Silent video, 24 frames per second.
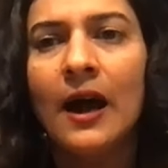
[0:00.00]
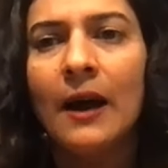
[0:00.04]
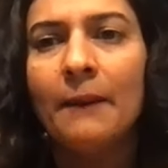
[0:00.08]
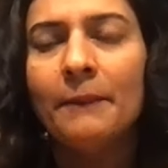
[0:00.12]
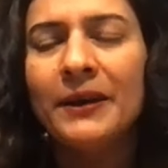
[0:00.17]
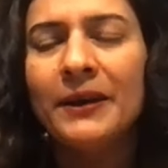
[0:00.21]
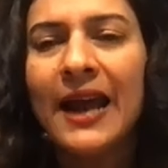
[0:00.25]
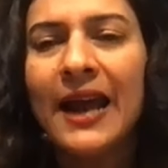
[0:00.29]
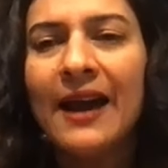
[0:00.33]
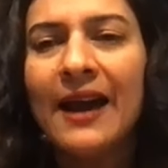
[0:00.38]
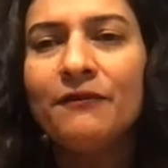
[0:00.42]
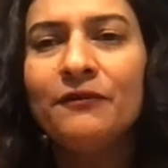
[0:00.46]

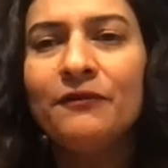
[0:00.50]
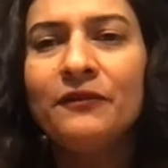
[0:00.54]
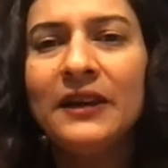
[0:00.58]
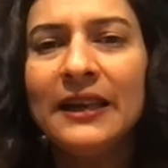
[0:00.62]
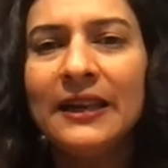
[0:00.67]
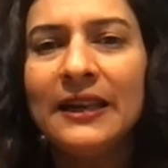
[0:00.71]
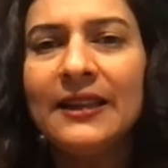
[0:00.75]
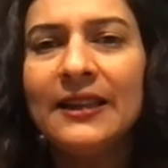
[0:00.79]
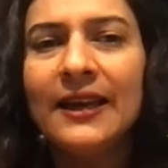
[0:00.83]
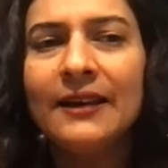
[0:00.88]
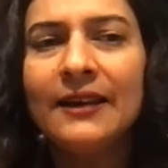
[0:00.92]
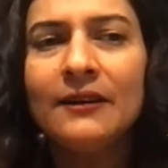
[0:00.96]
But I
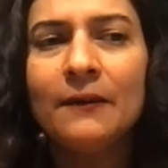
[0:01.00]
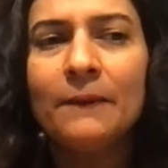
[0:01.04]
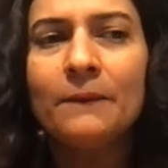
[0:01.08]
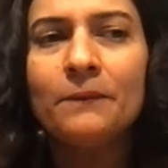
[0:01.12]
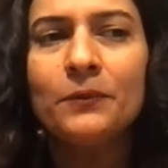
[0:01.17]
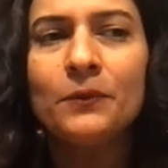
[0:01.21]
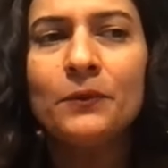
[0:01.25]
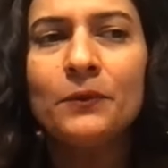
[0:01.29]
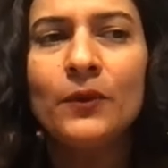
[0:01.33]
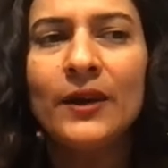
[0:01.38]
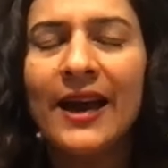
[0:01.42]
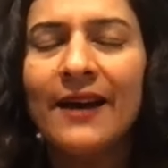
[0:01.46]
feel that
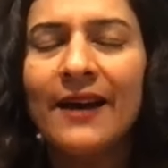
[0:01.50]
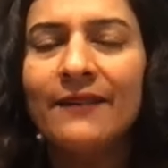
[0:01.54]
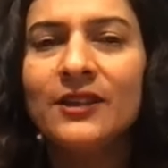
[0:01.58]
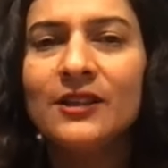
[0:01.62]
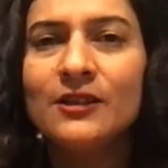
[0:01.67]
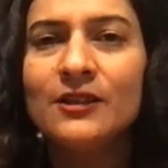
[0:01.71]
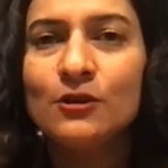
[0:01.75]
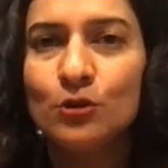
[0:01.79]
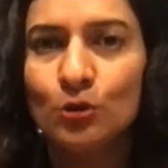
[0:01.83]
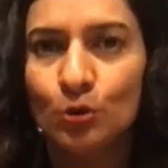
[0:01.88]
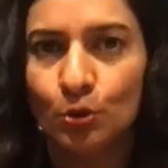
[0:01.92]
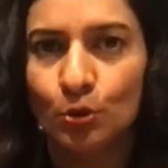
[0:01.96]
we have
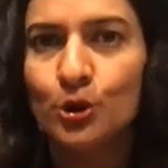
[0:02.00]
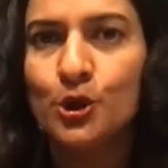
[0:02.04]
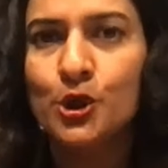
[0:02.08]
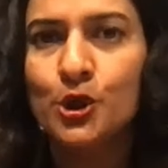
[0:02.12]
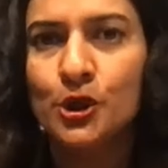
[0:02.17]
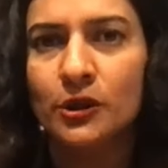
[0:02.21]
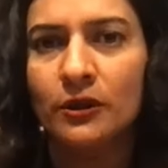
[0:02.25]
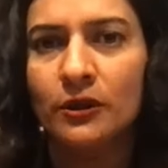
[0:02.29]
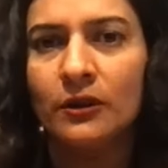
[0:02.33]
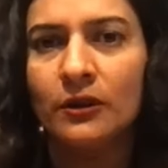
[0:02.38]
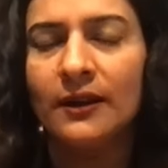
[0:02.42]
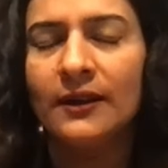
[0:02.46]
this
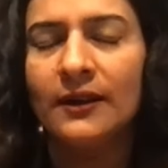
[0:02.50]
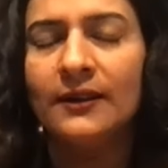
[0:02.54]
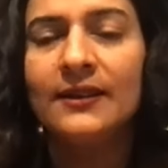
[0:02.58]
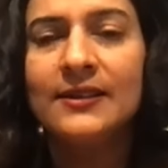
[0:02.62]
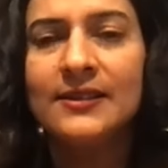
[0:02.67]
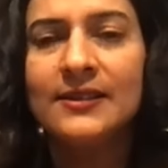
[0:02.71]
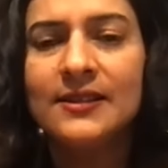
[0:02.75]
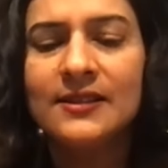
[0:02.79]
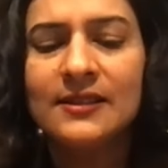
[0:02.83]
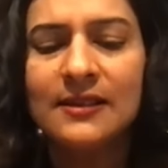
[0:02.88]
notion, and this is